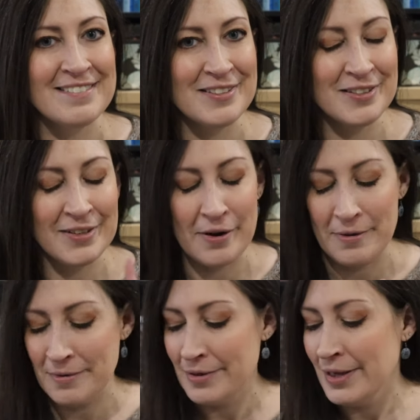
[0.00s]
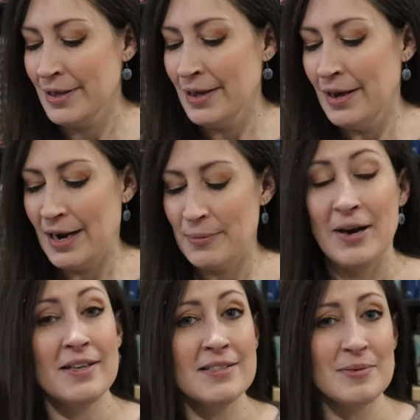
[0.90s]
So I
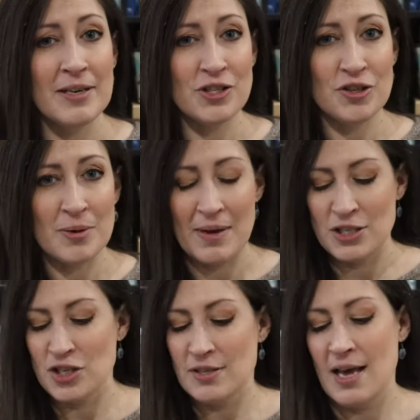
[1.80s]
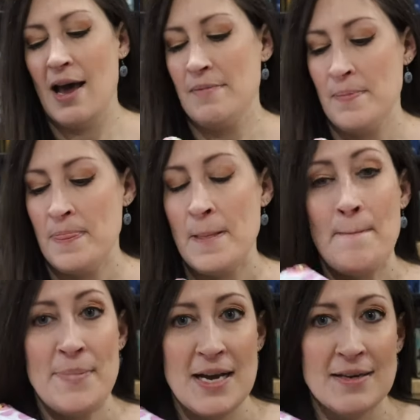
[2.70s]
wanted to make sure to mention that.
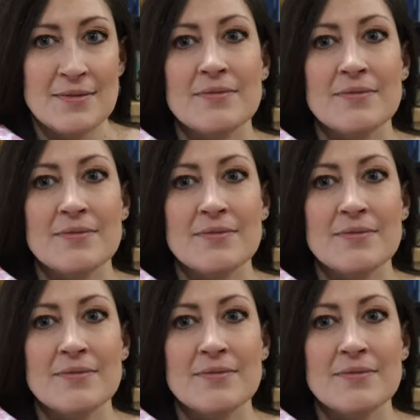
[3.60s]
But